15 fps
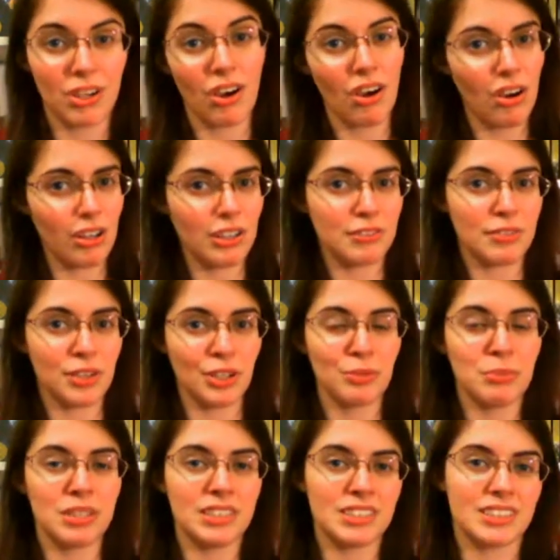All of
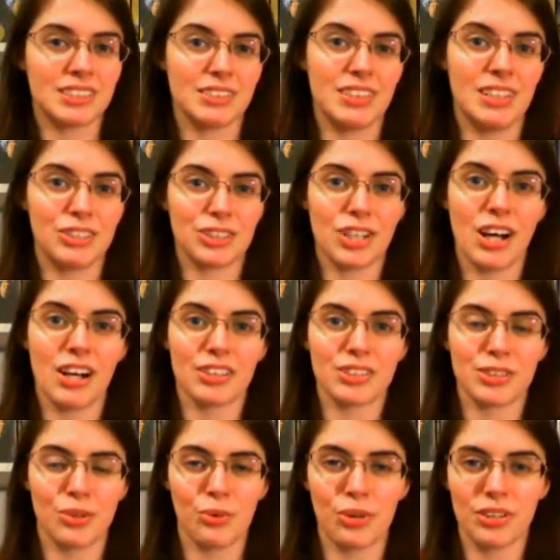Herrmann's Hitchcock
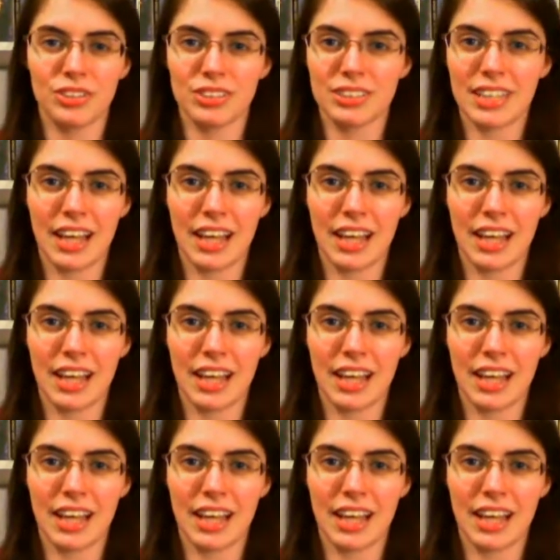scores